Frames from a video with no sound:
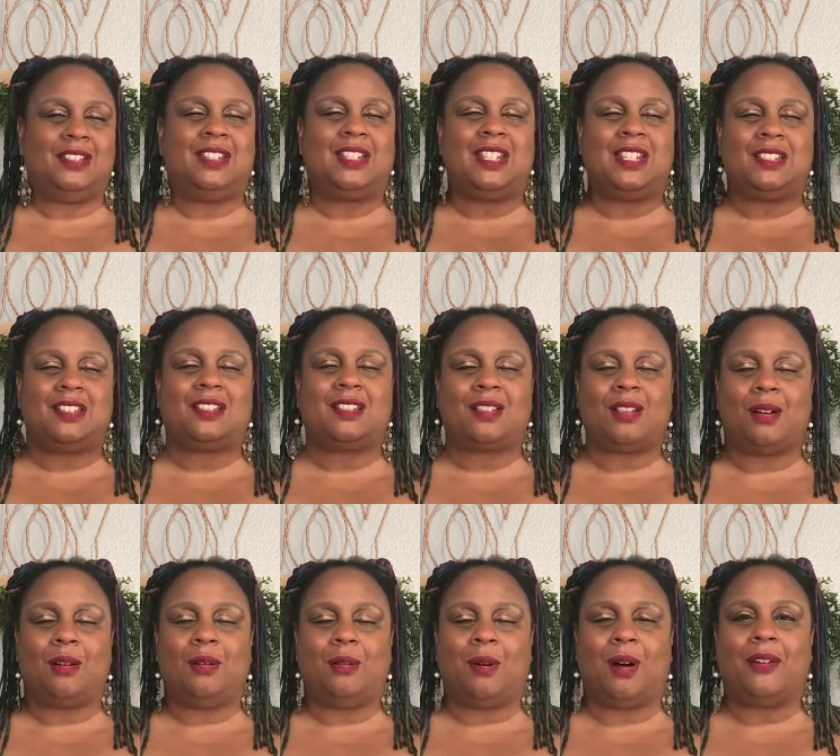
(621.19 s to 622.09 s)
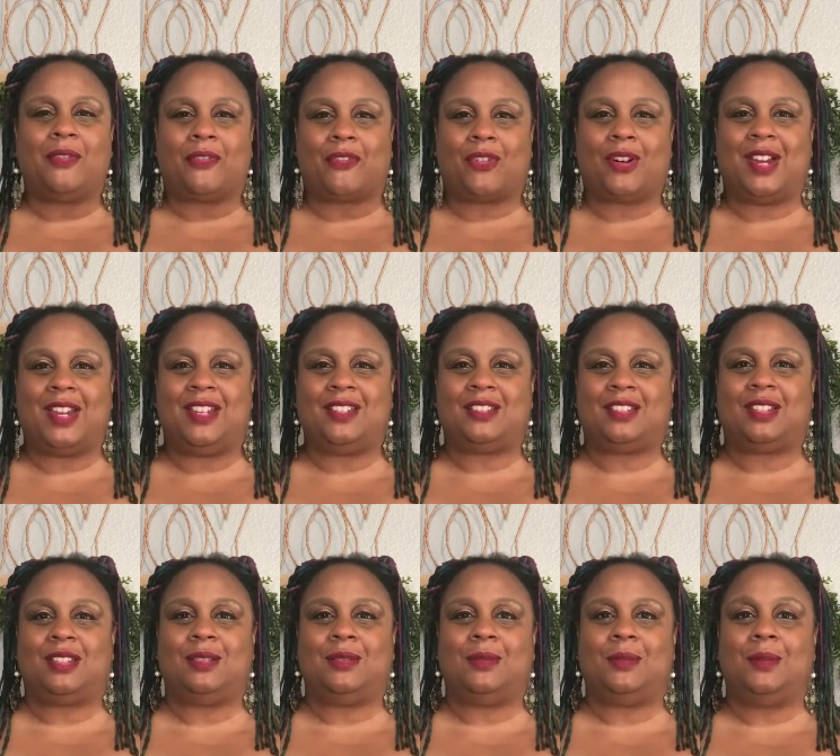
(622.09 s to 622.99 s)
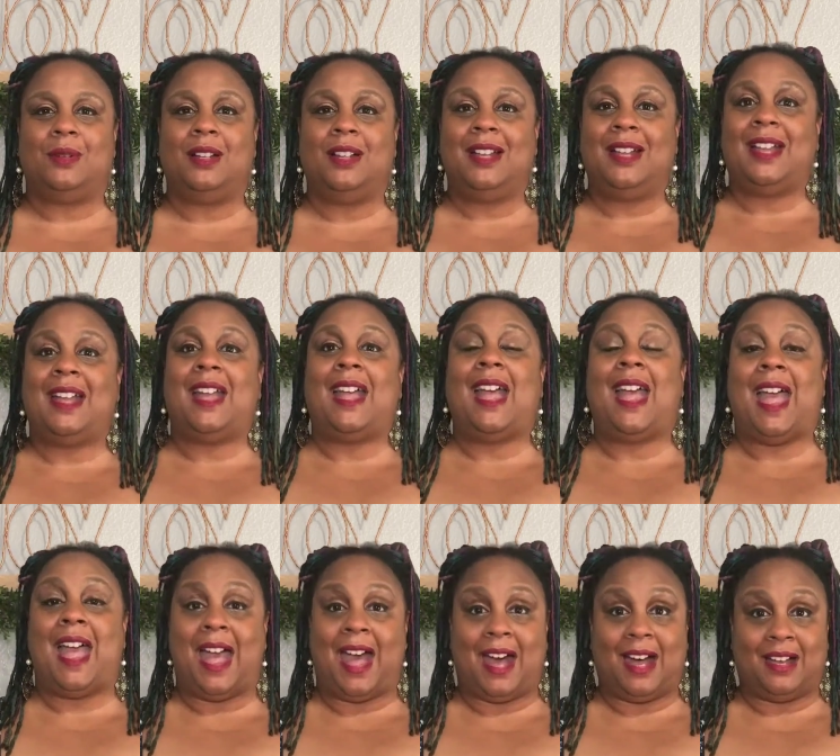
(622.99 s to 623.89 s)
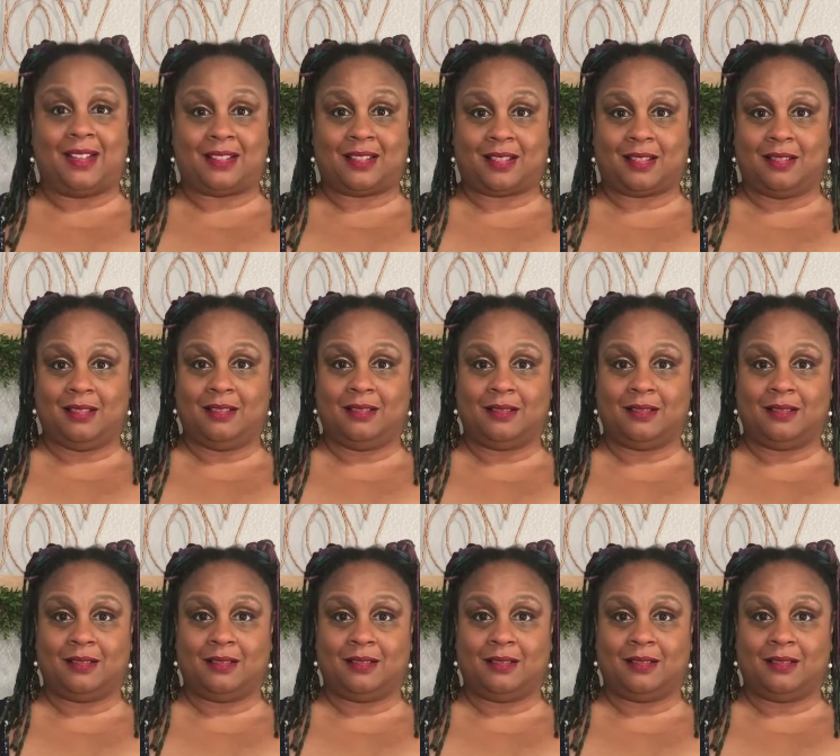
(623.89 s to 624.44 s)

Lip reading: You get so afraid to ask.